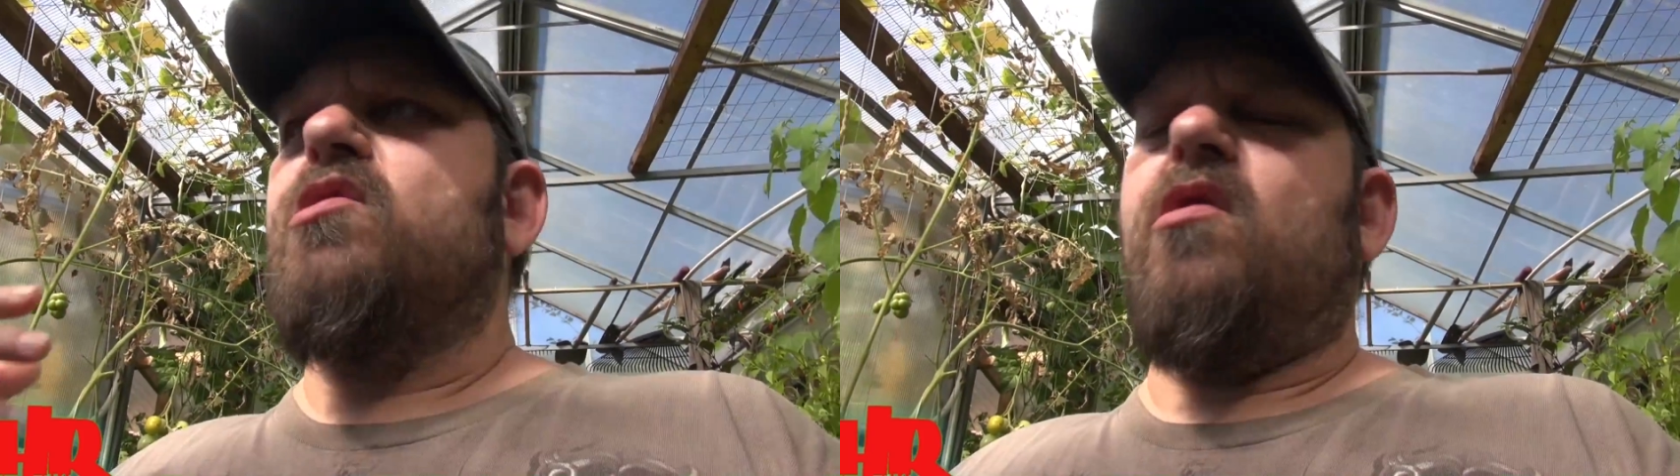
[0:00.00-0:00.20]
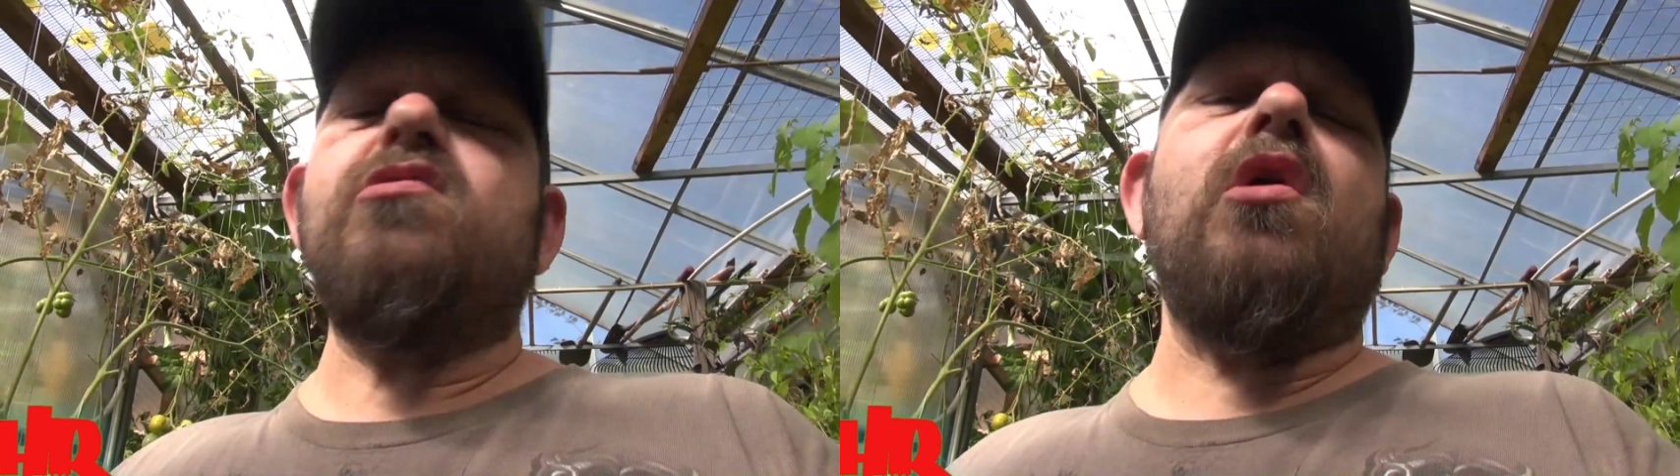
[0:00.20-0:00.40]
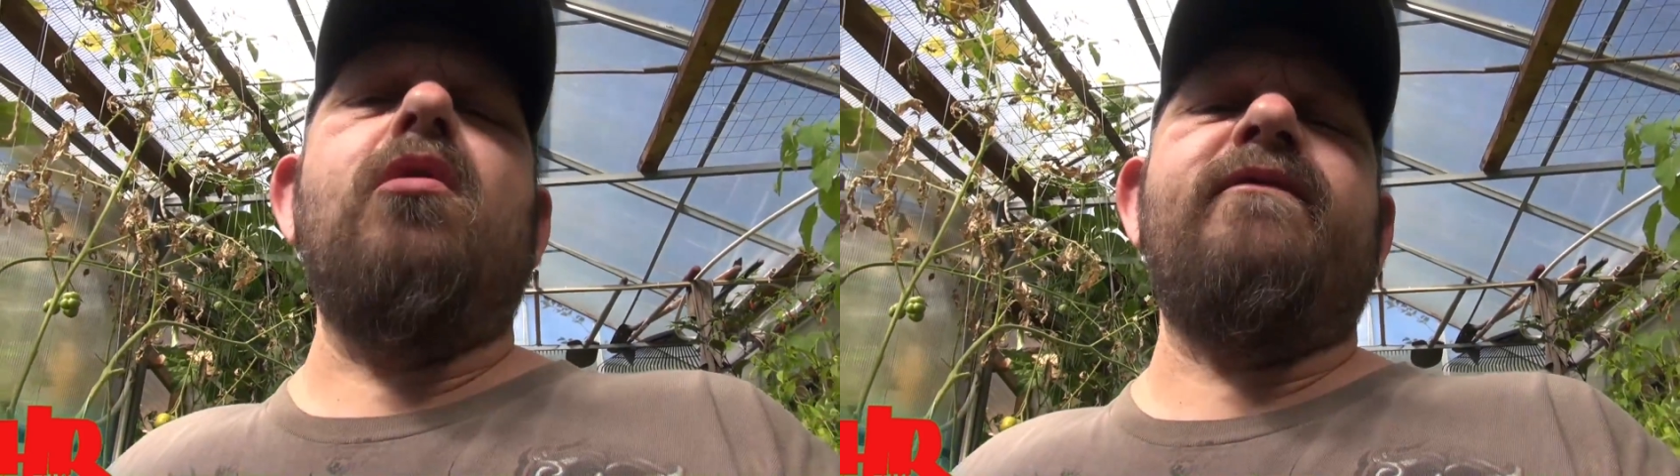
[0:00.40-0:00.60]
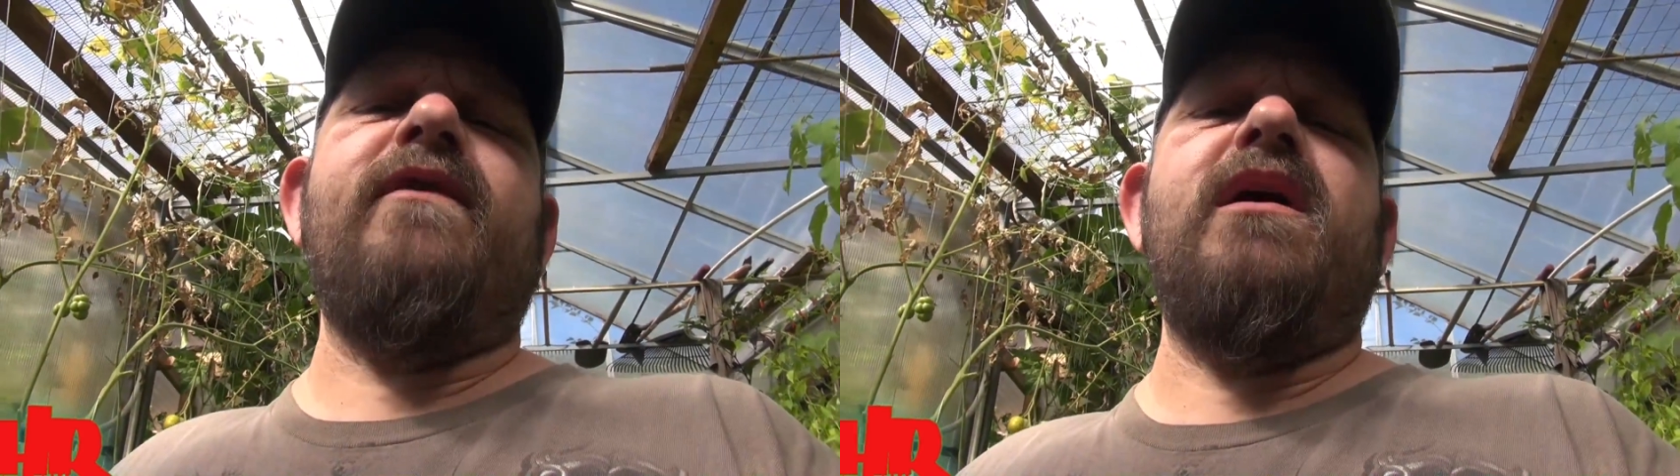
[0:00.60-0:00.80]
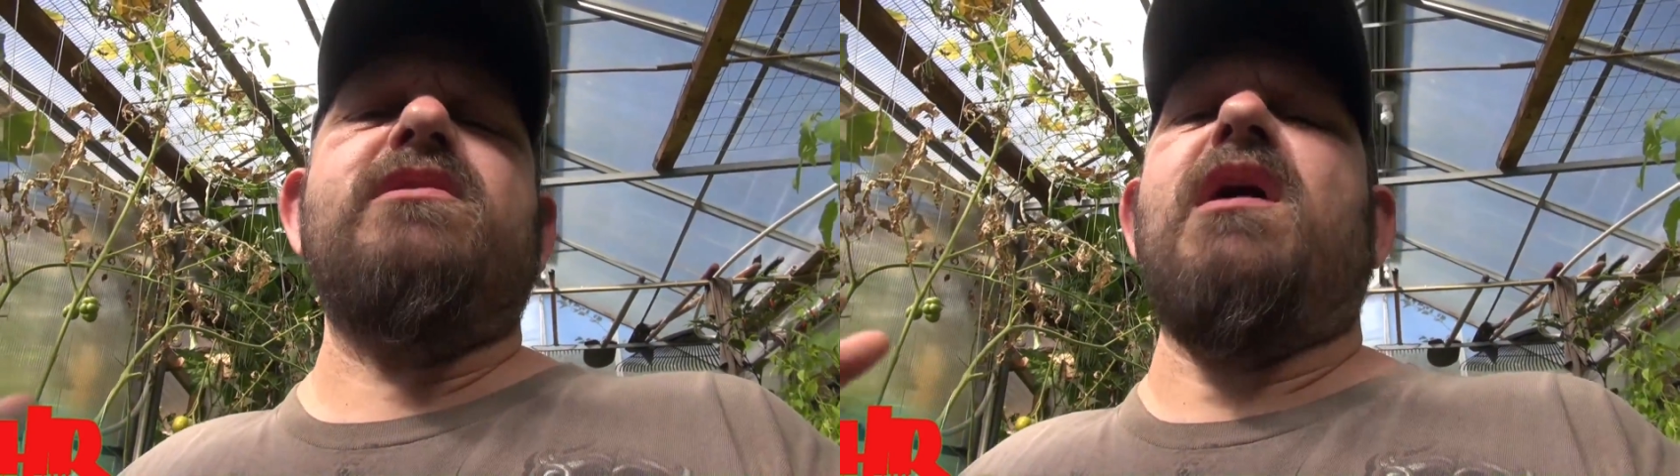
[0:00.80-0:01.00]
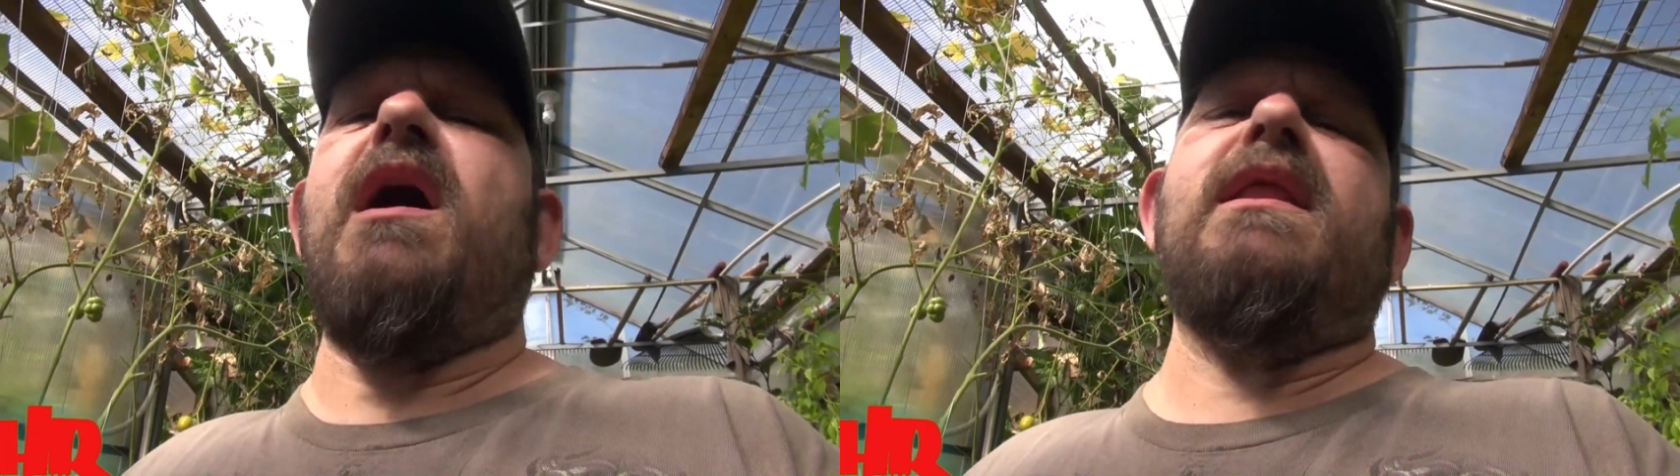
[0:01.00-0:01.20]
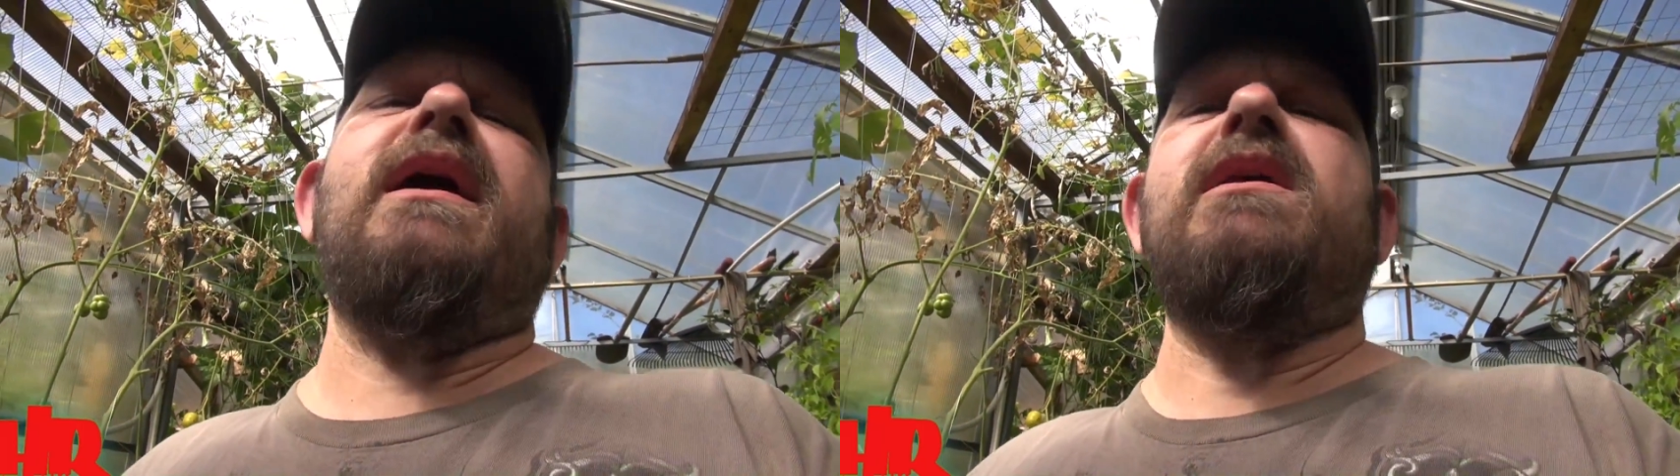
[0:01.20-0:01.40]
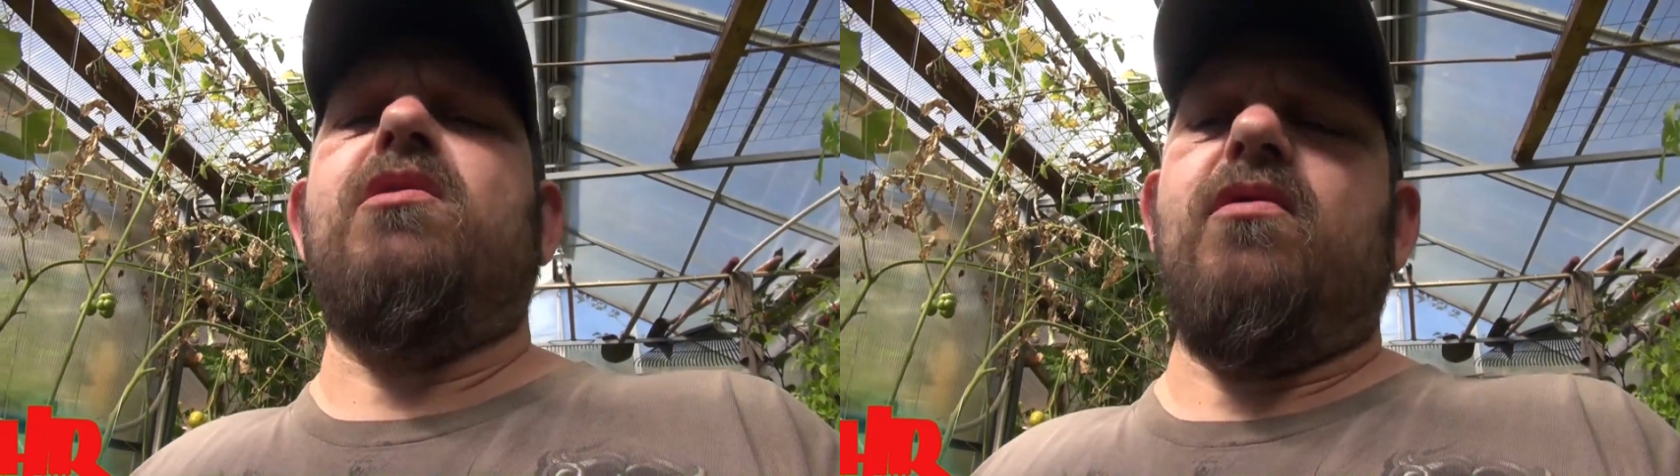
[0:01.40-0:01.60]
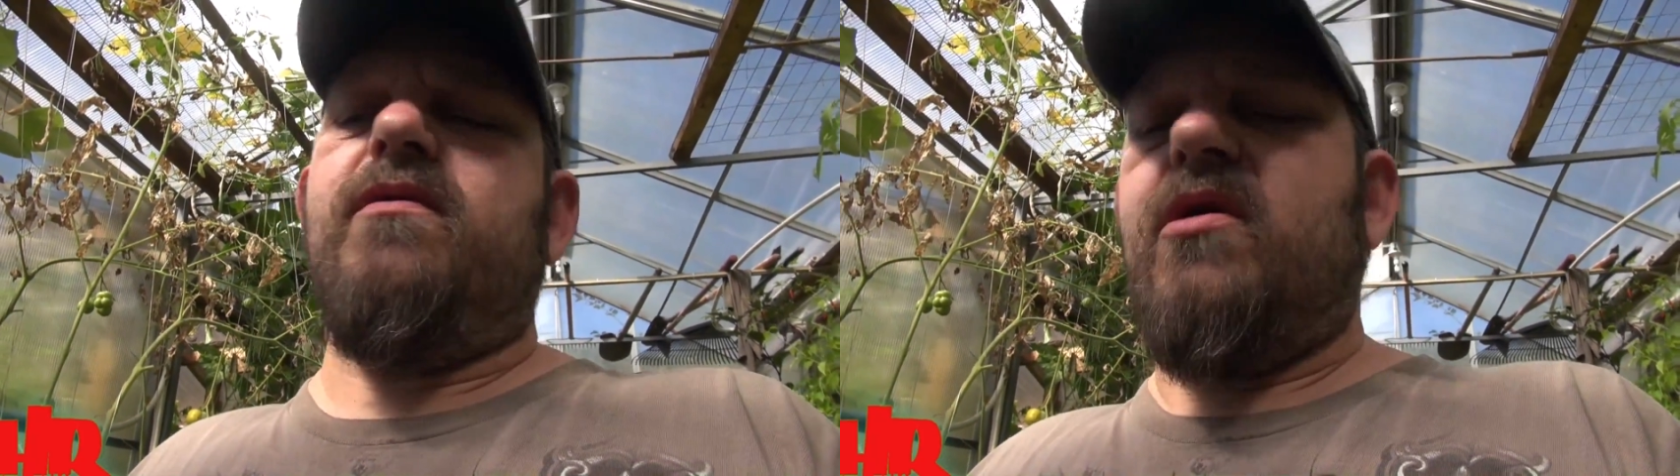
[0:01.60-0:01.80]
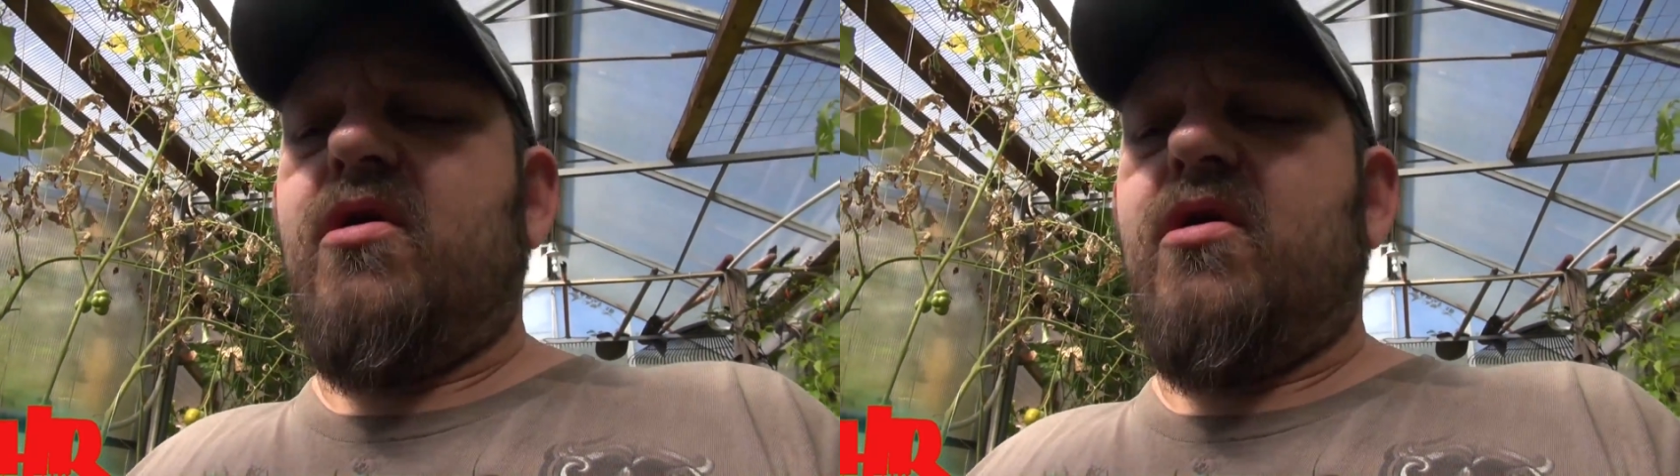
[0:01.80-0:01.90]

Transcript: those home fries, I like to